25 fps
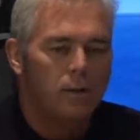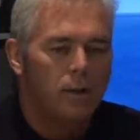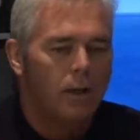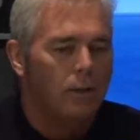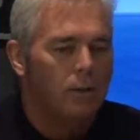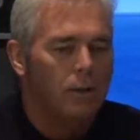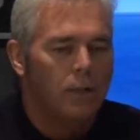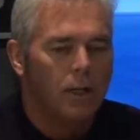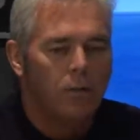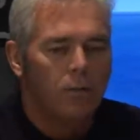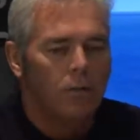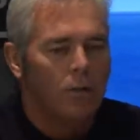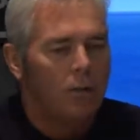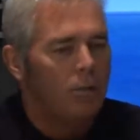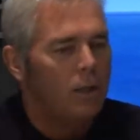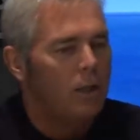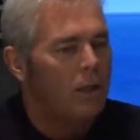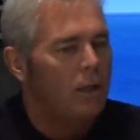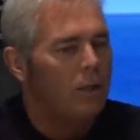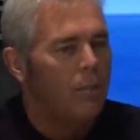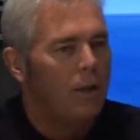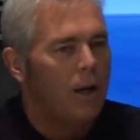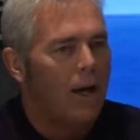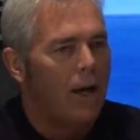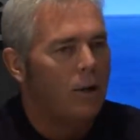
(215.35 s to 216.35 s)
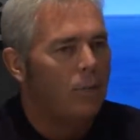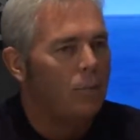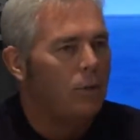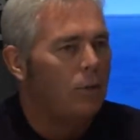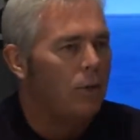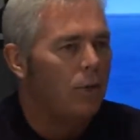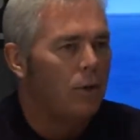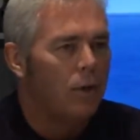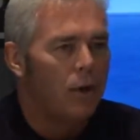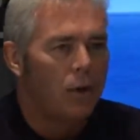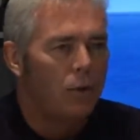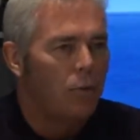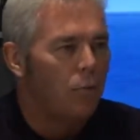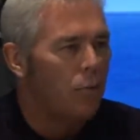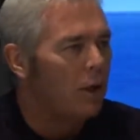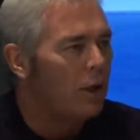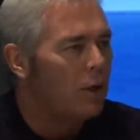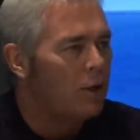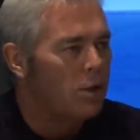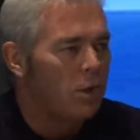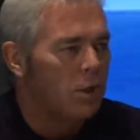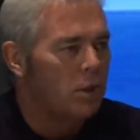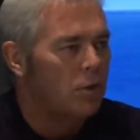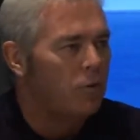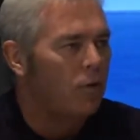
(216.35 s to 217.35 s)
they'll definitely be compatible and they'll
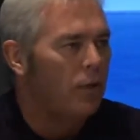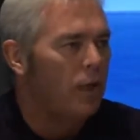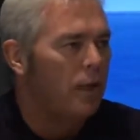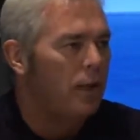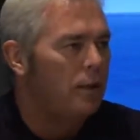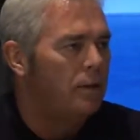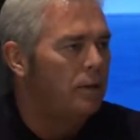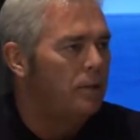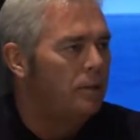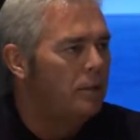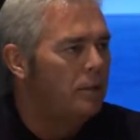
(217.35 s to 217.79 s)
run just fine.